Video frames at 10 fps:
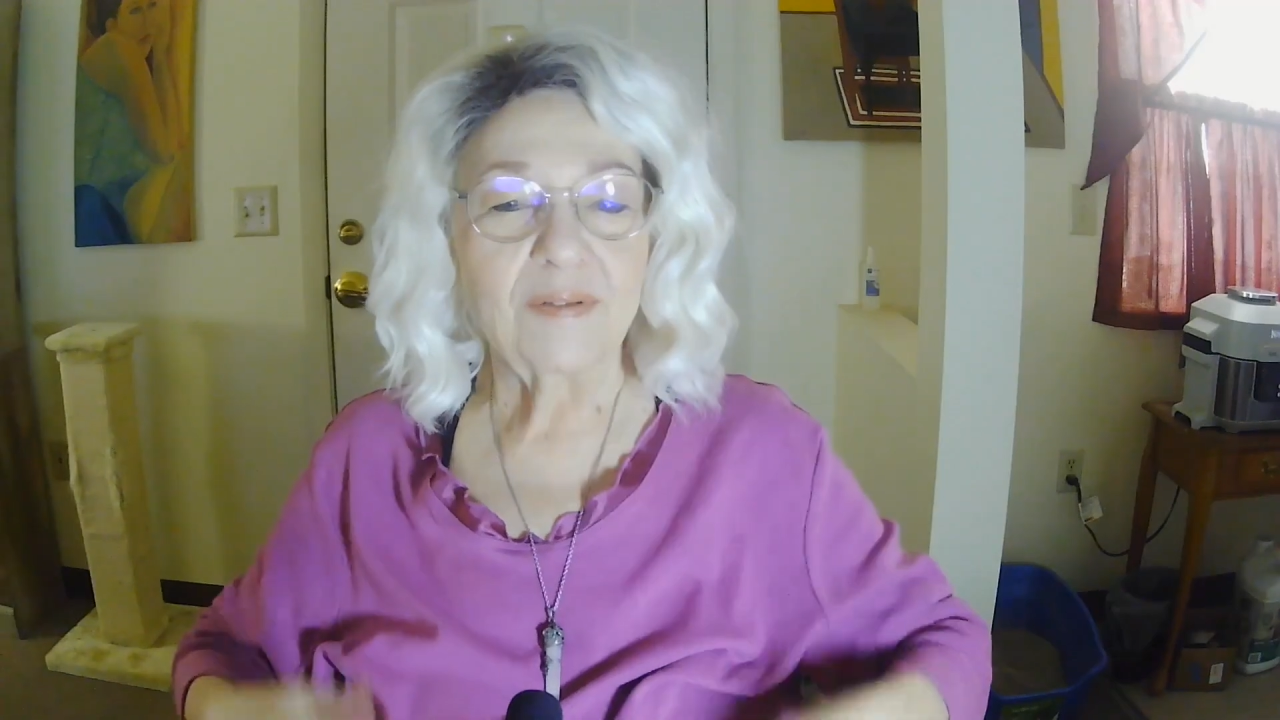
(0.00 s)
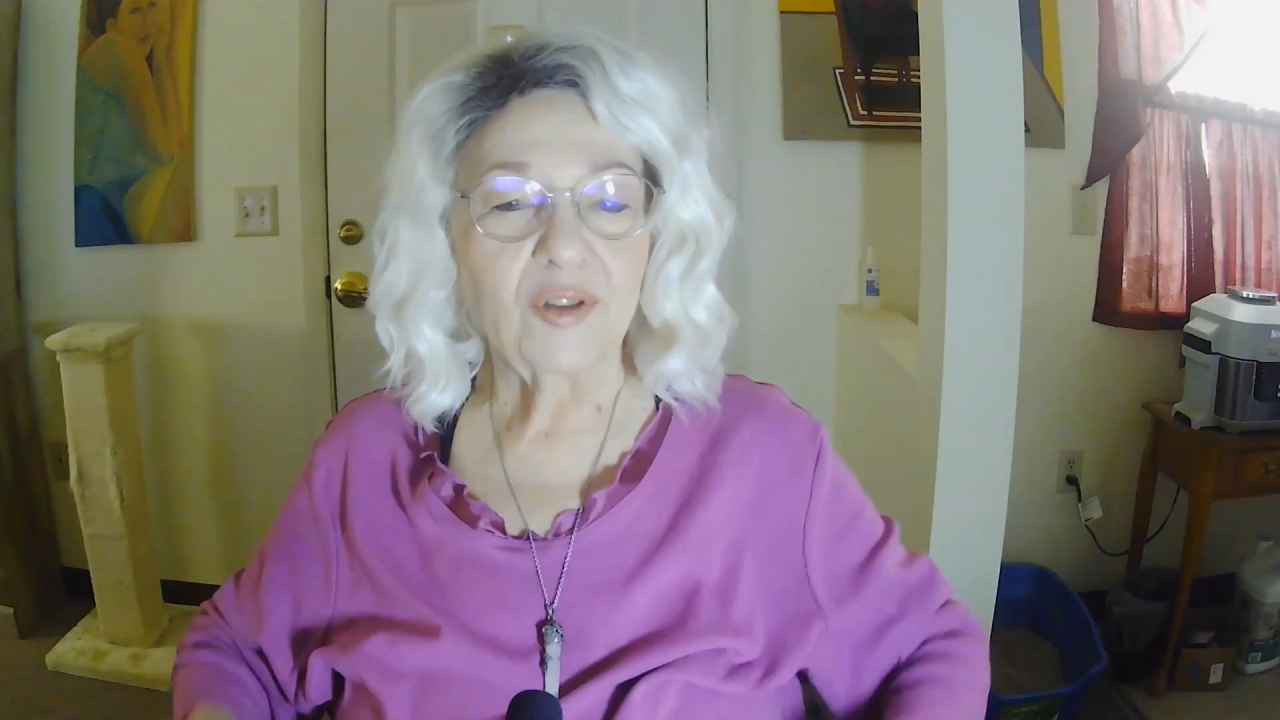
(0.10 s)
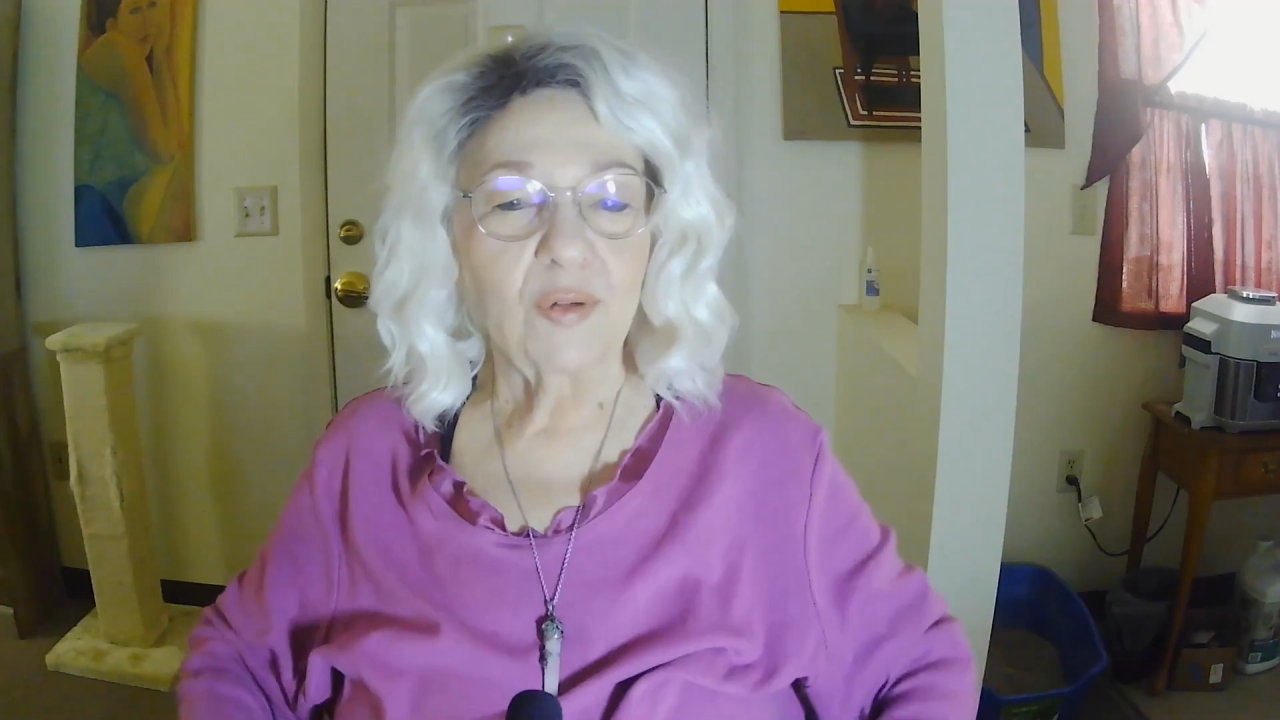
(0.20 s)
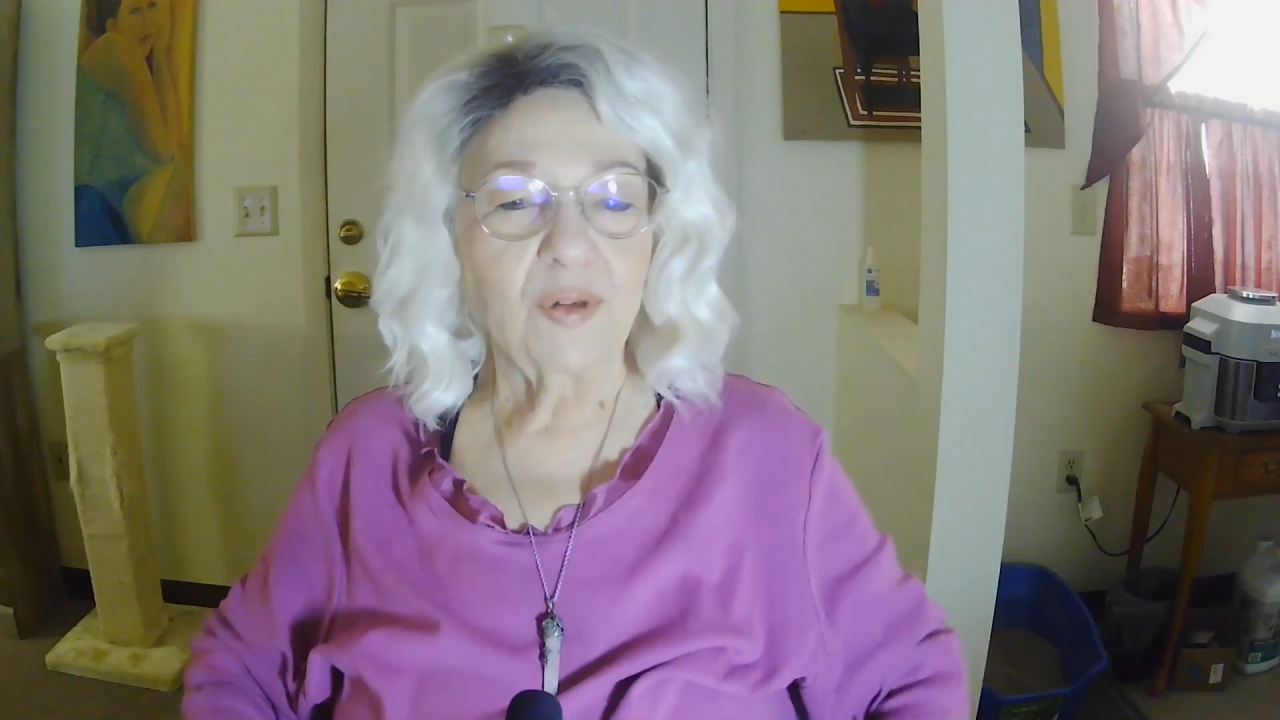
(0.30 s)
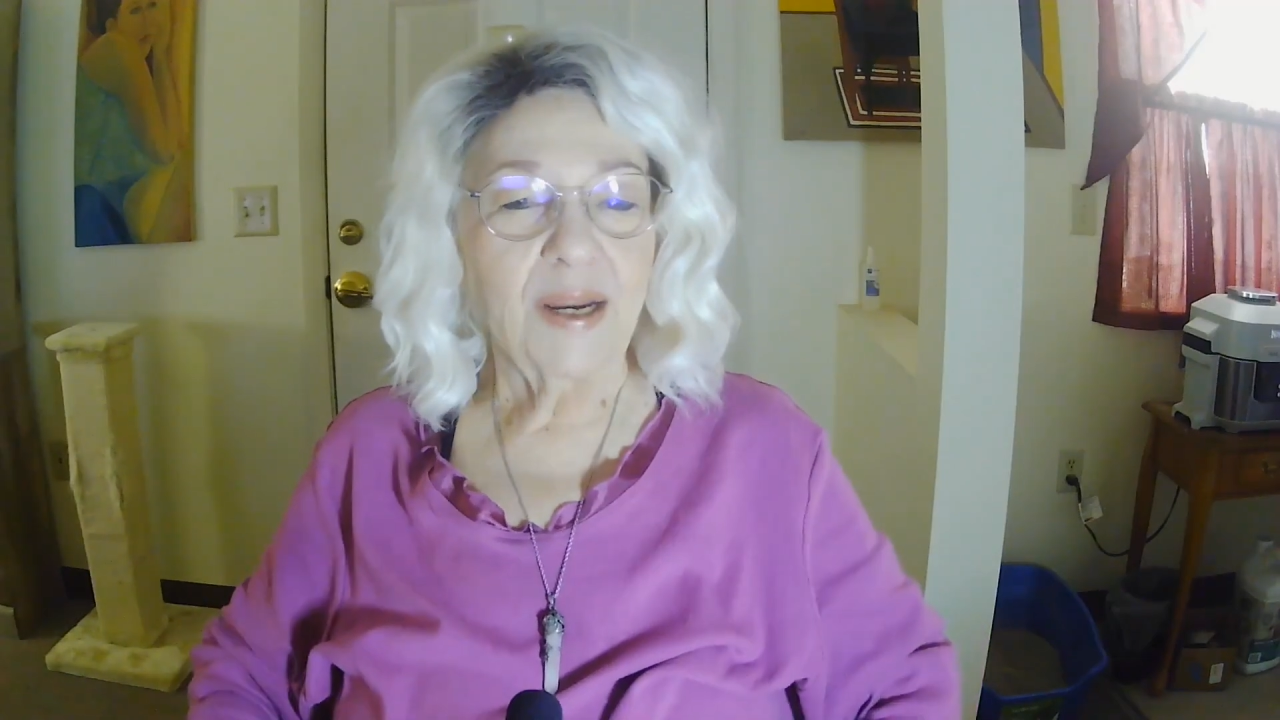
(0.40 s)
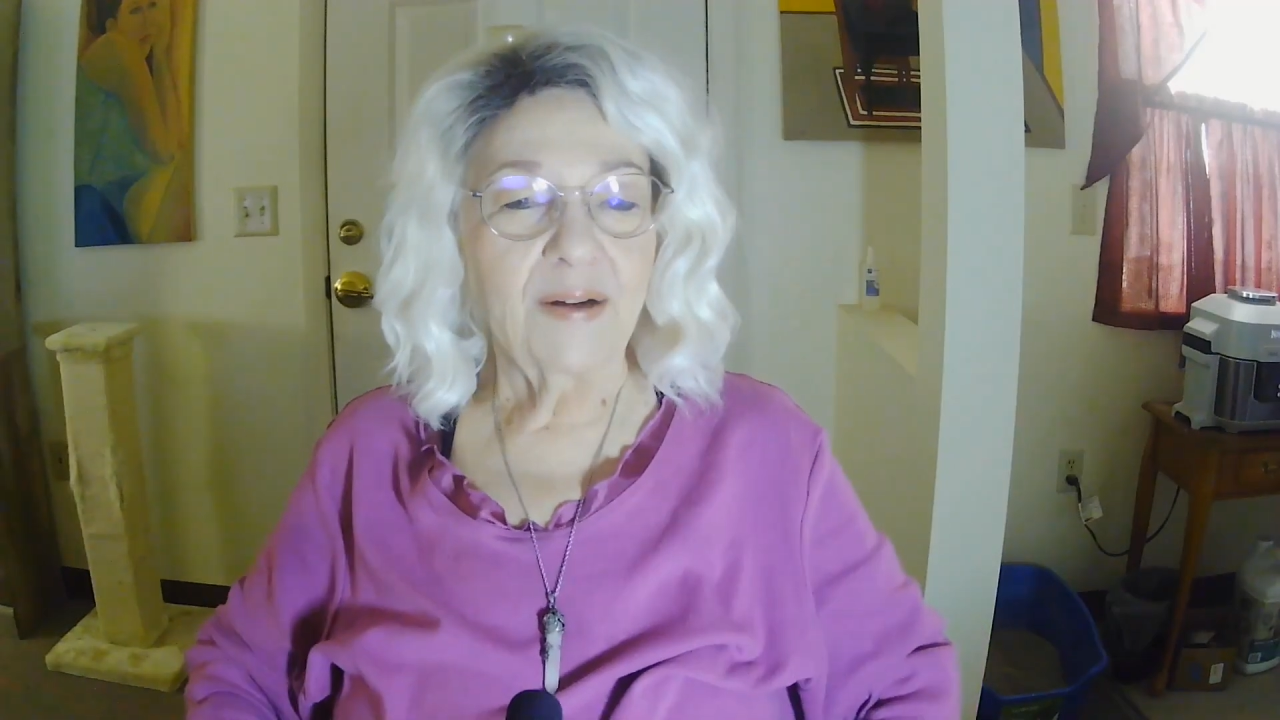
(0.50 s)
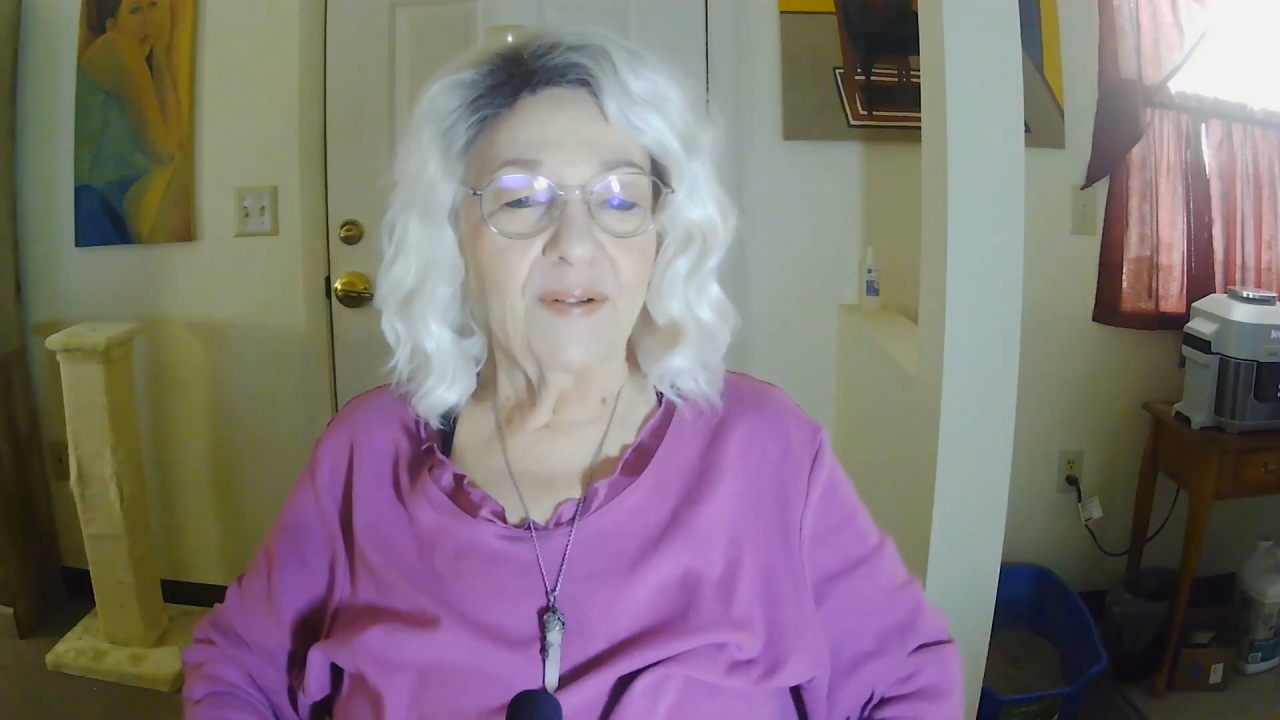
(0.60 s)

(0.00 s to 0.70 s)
short hair